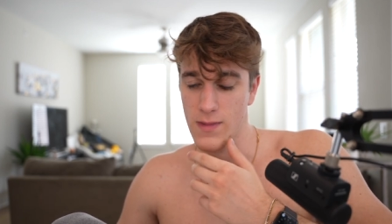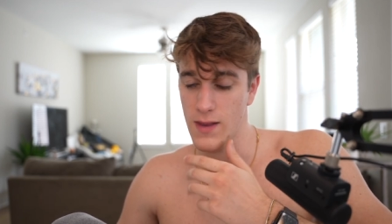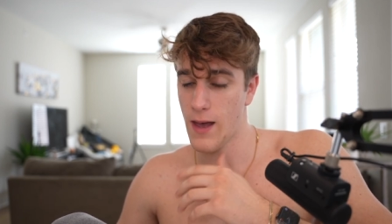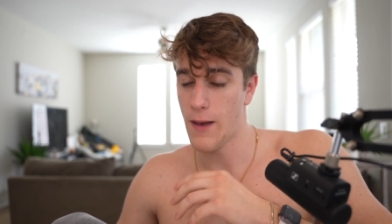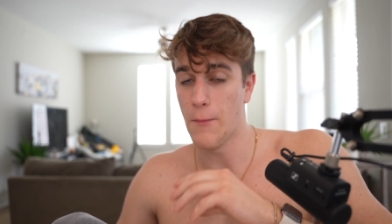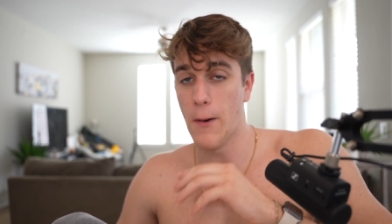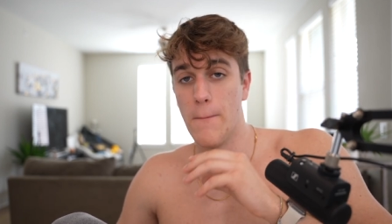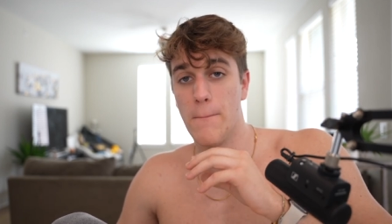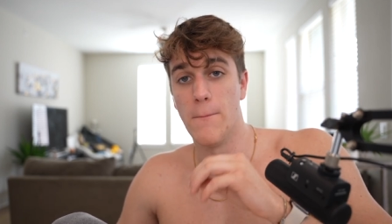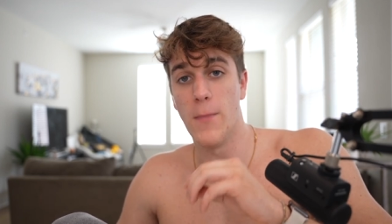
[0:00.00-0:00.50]
I
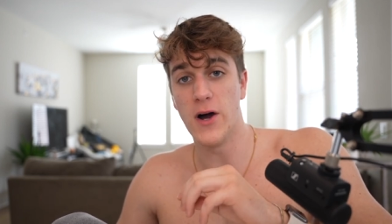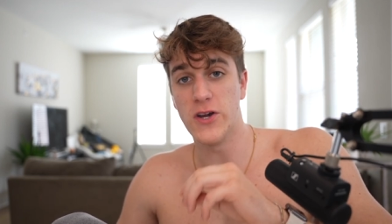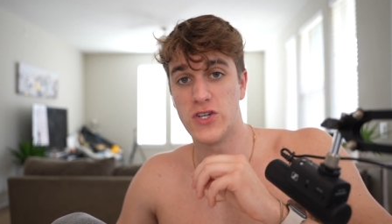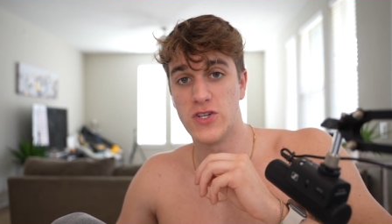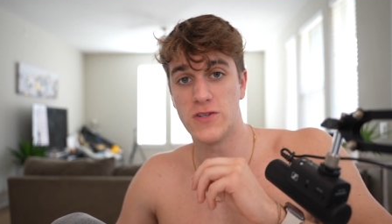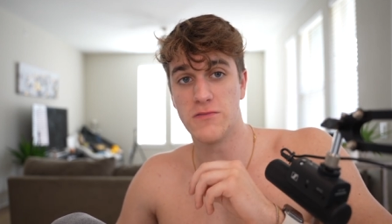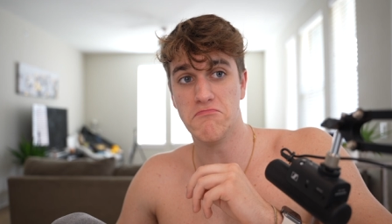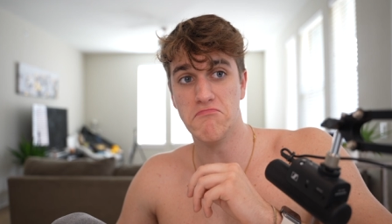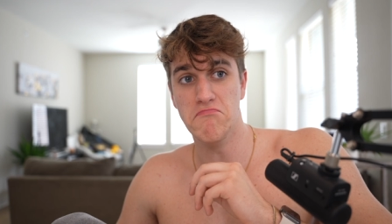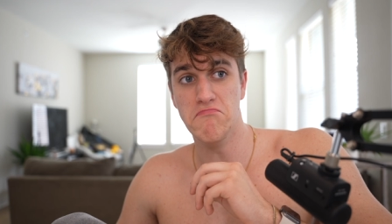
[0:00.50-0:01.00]

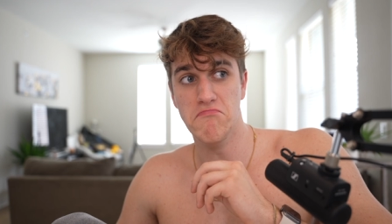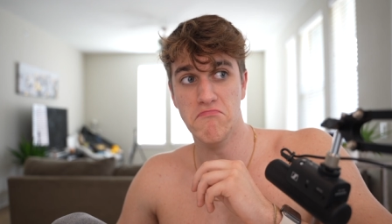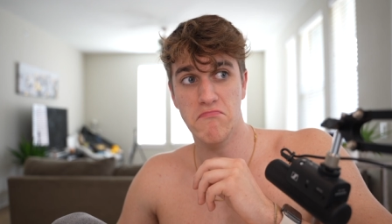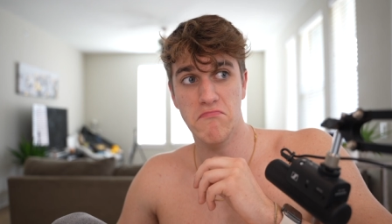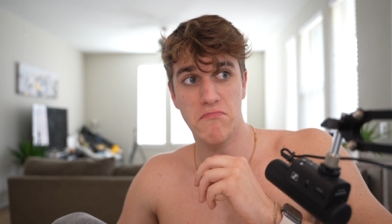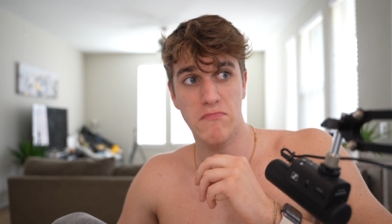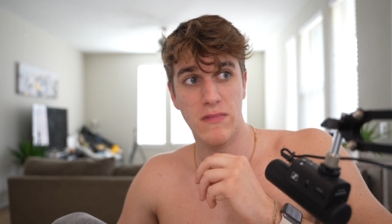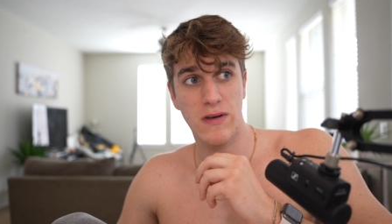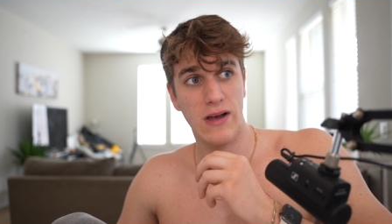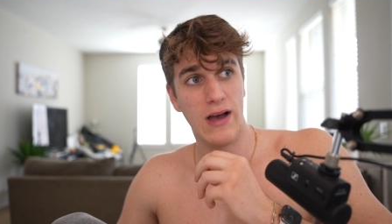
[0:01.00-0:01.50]

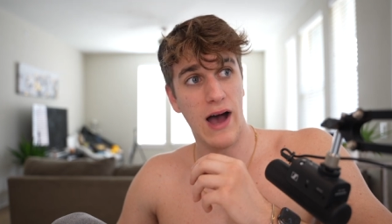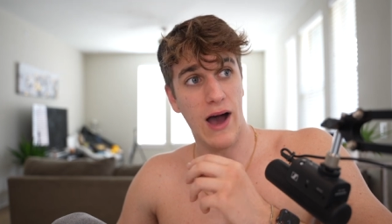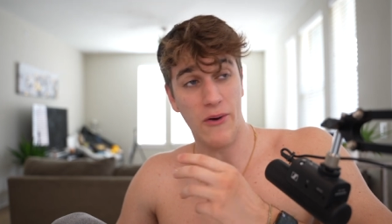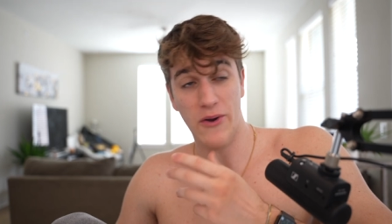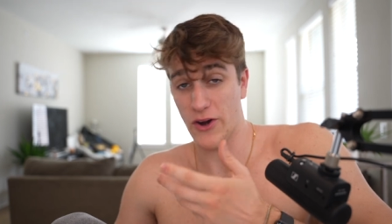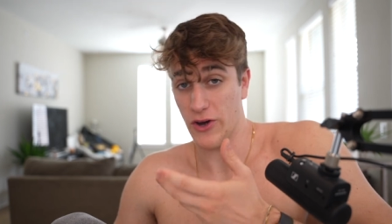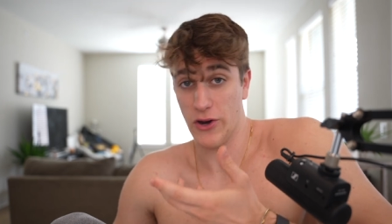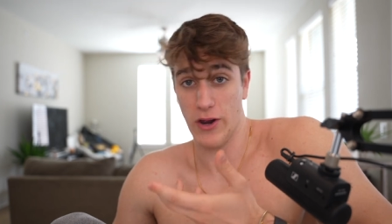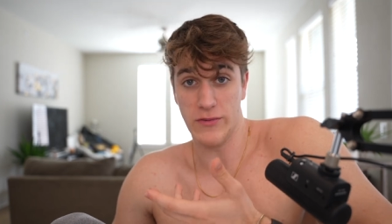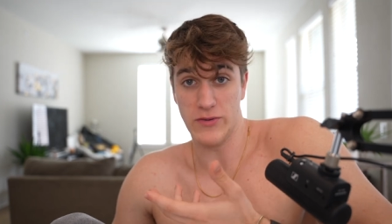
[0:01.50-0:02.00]
would
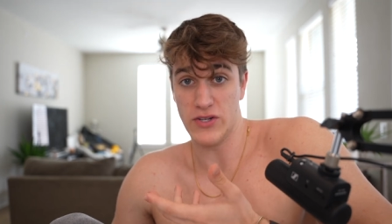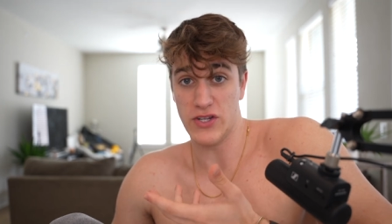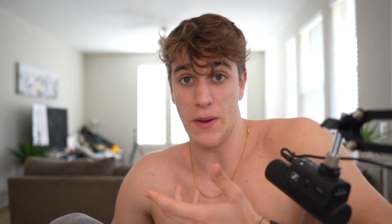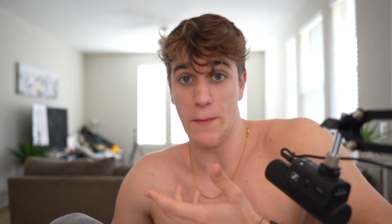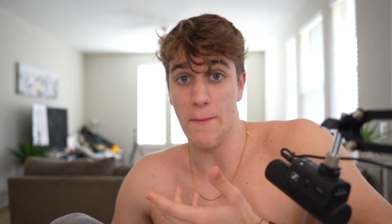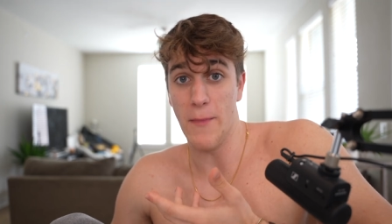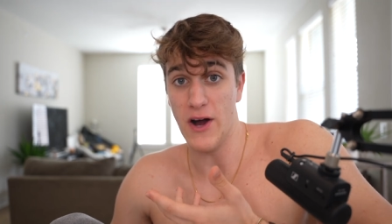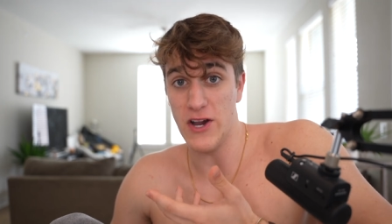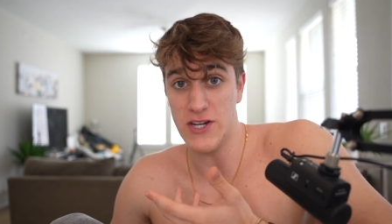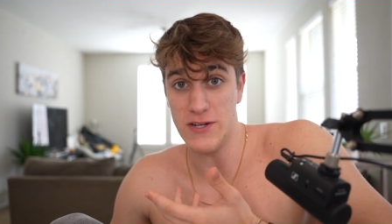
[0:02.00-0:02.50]
argue I'm just a
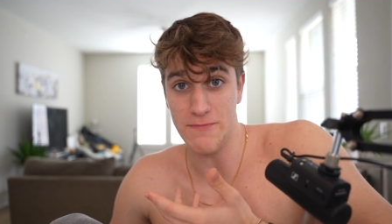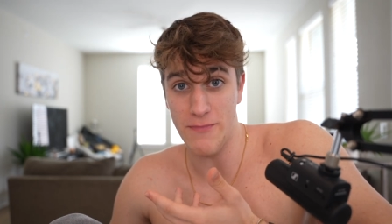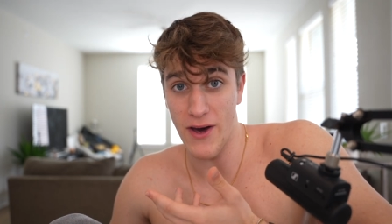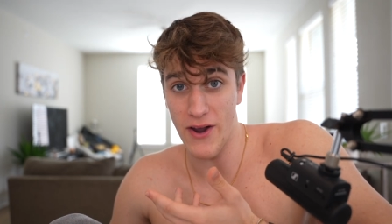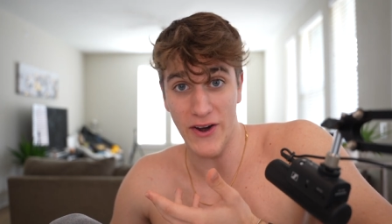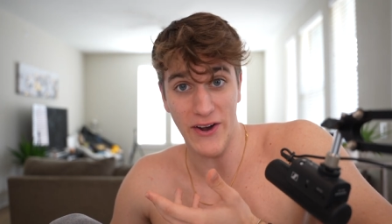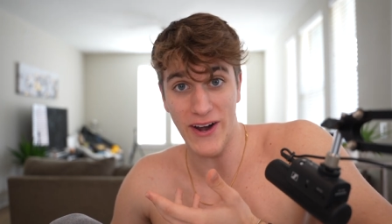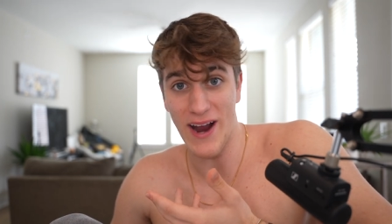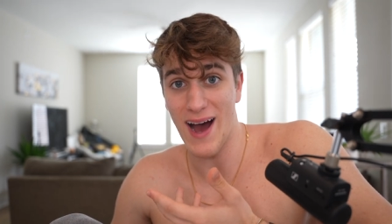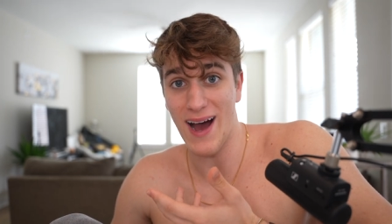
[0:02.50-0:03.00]
much
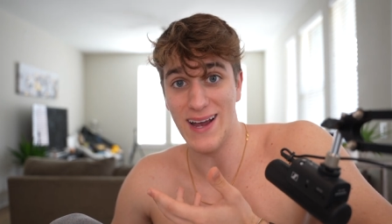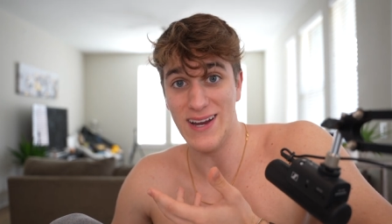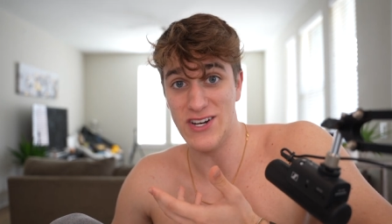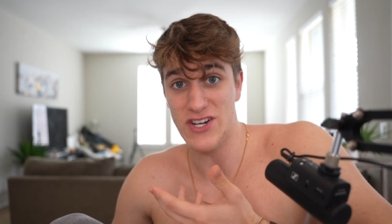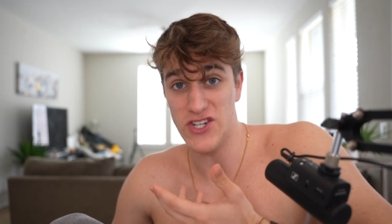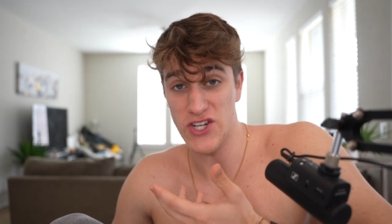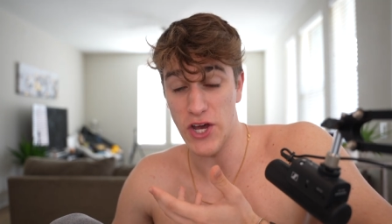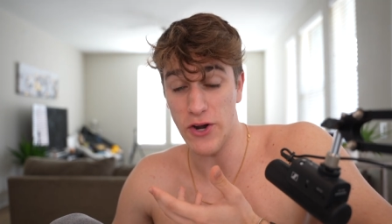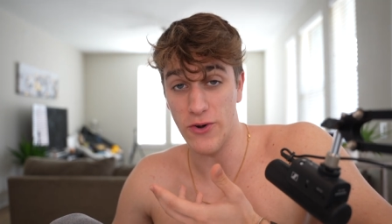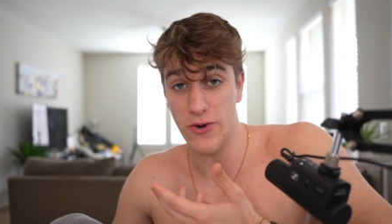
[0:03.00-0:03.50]
better guy in
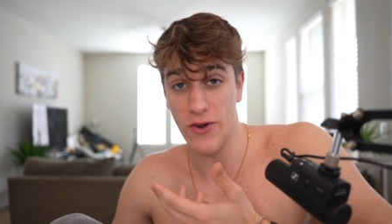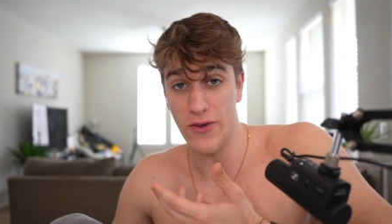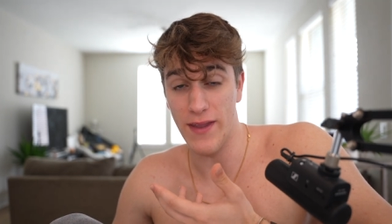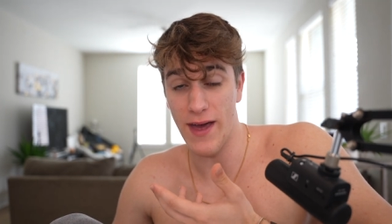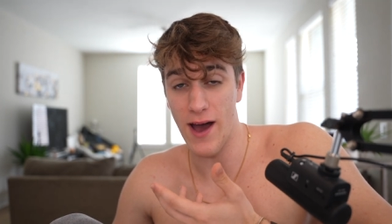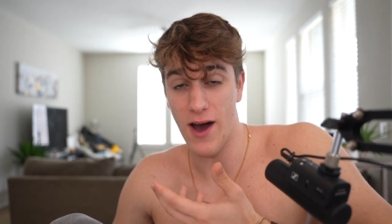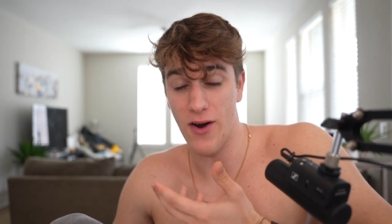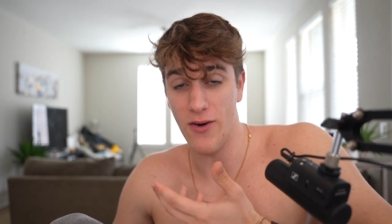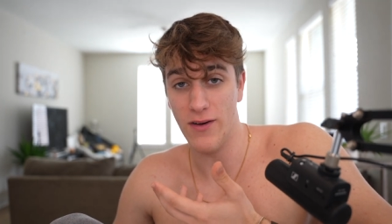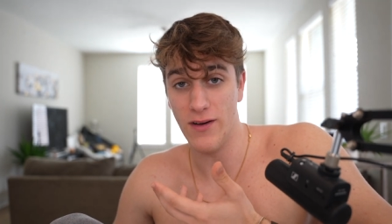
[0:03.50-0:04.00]
general
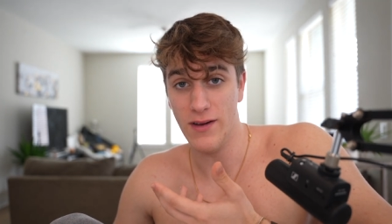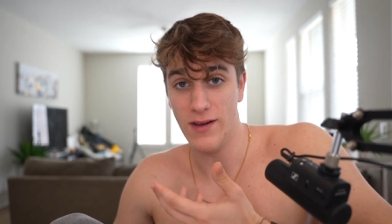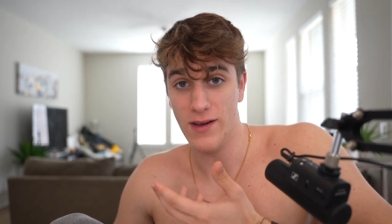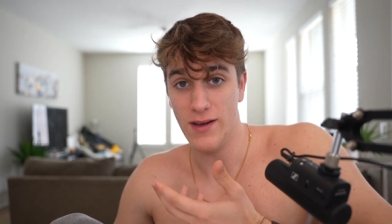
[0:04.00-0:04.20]
now.